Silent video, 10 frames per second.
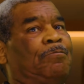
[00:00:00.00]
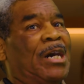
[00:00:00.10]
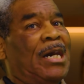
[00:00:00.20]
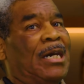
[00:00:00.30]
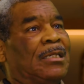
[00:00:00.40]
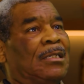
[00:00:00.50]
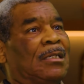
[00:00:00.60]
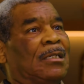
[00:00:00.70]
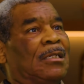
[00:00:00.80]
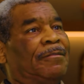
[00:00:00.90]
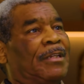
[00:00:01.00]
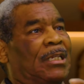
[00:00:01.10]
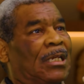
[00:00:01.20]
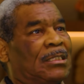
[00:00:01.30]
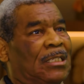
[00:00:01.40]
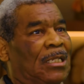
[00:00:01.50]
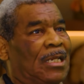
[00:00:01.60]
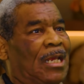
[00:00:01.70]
but if he gets in